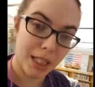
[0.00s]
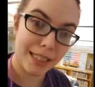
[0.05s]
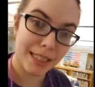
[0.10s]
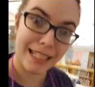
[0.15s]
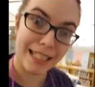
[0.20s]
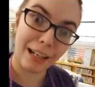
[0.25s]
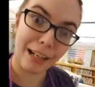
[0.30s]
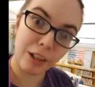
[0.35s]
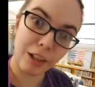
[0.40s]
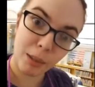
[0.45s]

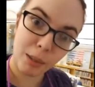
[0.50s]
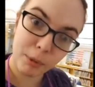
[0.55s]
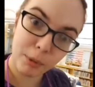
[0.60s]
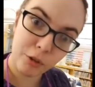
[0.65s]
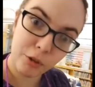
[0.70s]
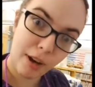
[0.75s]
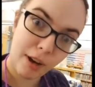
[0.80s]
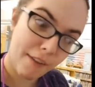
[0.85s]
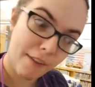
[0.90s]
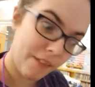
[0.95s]
That'll help it
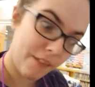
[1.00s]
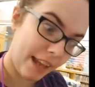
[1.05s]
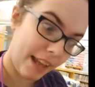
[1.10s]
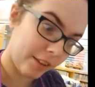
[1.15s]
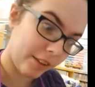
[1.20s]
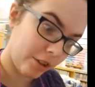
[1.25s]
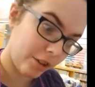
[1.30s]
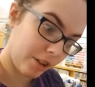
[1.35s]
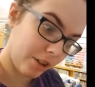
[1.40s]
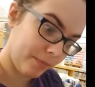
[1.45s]
dry
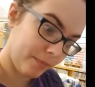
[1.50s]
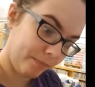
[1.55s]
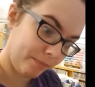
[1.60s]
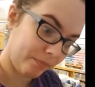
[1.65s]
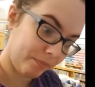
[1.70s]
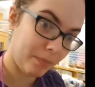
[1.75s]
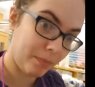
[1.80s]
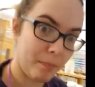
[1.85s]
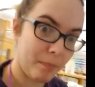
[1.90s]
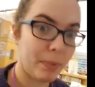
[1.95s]
faster,
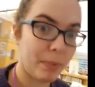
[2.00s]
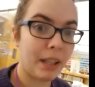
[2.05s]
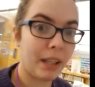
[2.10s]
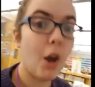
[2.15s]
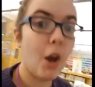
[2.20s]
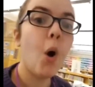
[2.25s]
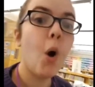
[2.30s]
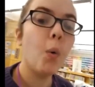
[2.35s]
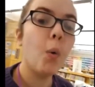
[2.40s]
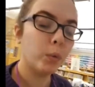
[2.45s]
but
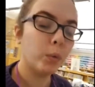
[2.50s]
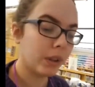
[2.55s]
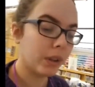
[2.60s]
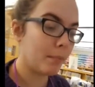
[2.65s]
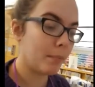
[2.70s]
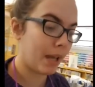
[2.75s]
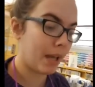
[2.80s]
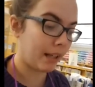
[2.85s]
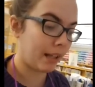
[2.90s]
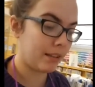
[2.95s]
we'll come
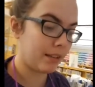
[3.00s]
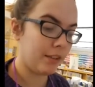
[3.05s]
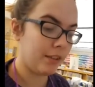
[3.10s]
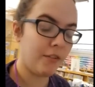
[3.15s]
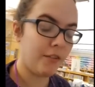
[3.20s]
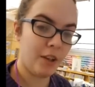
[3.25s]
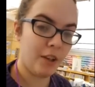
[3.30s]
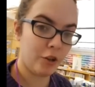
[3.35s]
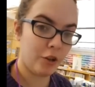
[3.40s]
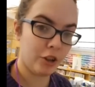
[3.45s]
back to
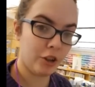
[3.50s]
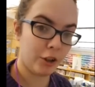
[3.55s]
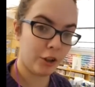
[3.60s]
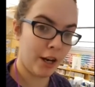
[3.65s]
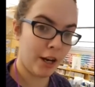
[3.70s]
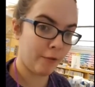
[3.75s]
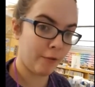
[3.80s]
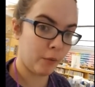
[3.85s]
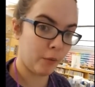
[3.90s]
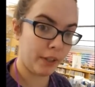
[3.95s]
finish the
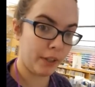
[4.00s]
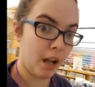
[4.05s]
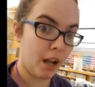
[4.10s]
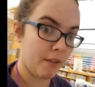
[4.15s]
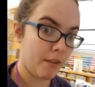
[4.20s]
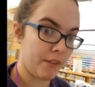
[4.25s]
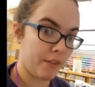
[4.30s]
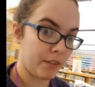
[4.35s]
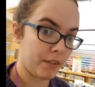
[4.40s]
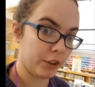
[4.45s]
craft when the coffee
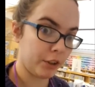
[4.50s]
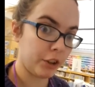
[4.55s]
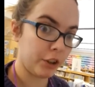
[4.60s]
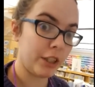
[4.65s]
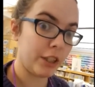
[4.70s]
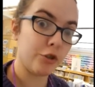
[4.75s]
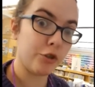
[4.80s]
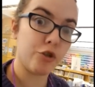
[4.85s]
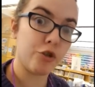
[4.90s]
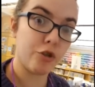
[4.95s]
filter
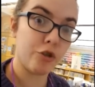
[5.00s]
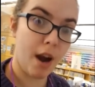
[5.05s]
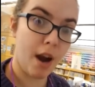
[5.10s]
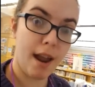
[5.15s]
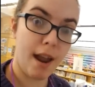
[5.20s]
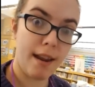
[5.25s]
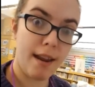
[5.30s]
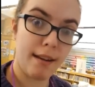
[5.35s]
is dry.